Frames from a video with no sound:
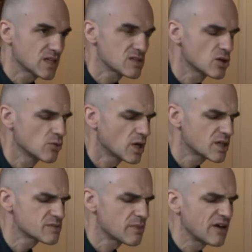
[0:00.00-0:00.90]
So what
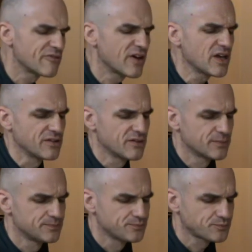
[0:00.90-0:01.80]
is my faith?
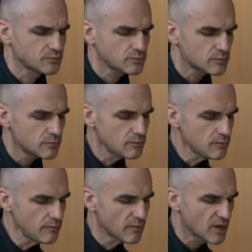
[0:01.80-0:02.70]

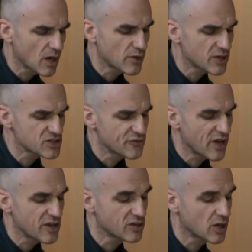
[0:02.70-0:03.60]
Now where does
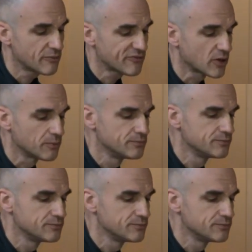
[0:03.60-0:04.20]
faith come from?